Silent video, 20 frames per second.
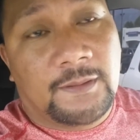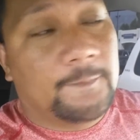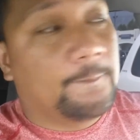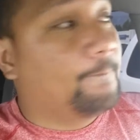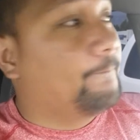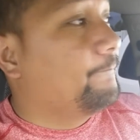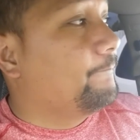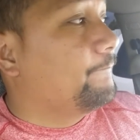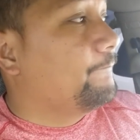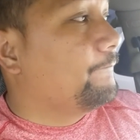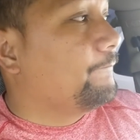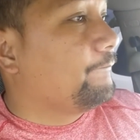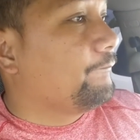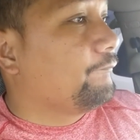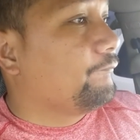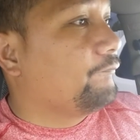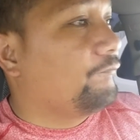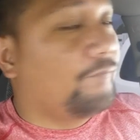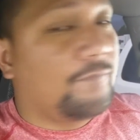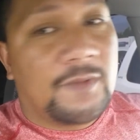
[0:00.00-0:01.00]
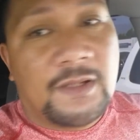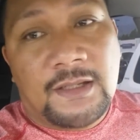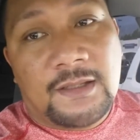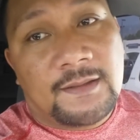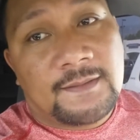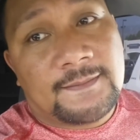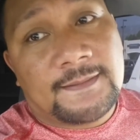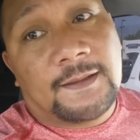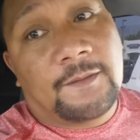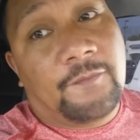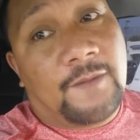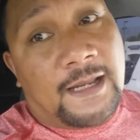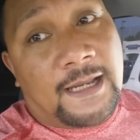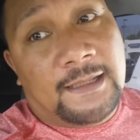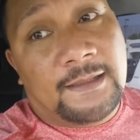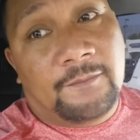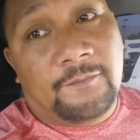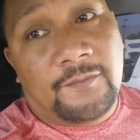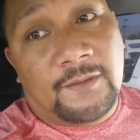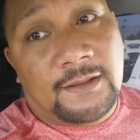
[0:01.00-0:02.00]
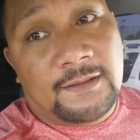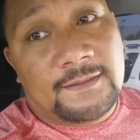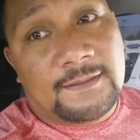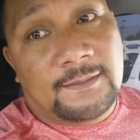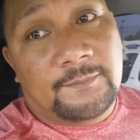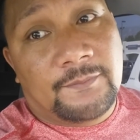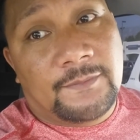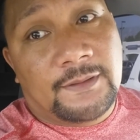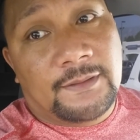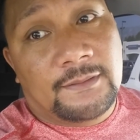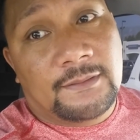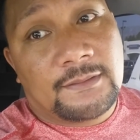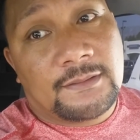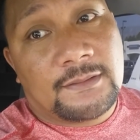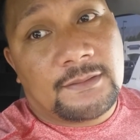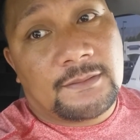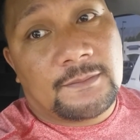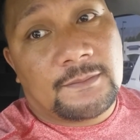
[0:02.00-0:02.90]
Let's see if I can find something.